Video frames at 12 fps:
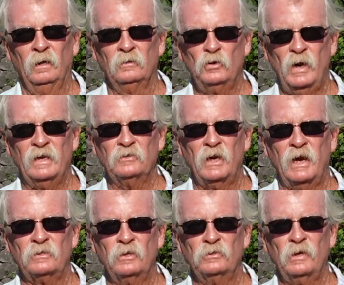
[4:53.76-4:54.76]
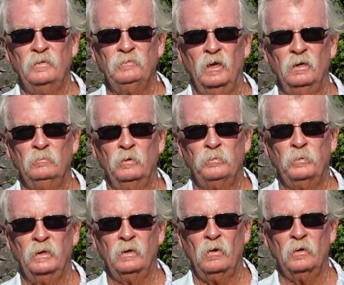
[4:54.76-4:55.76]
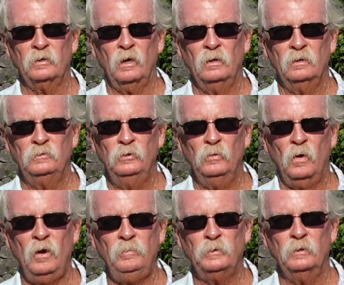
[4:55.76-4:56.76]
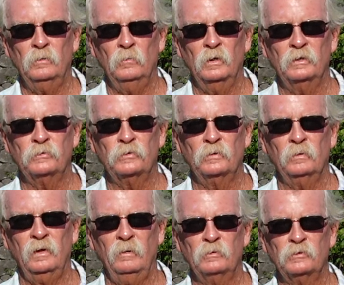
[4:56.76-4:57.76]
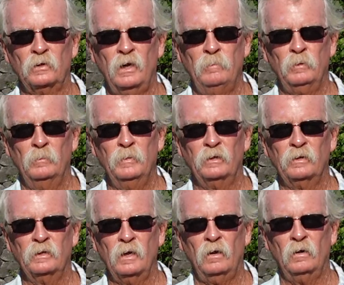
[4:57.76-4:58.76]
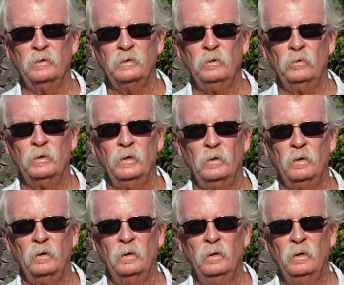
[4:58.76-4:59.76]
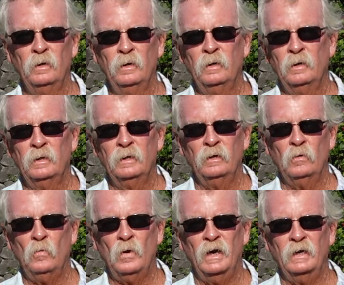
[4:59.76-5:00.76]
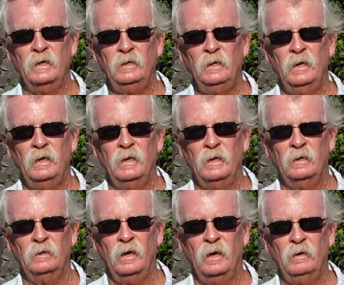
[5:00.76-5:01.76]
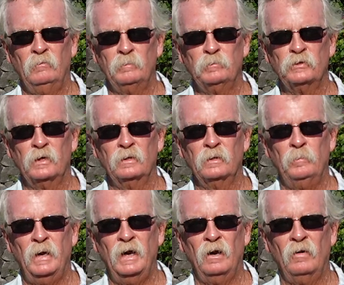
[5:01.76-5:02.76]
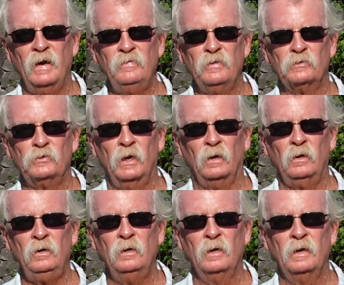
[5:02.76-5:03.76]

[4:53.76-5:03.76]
transactions I've done with regard to HARPTA was a couple of million dollar deal here in Hawaii, and I represented the buyer and the seller.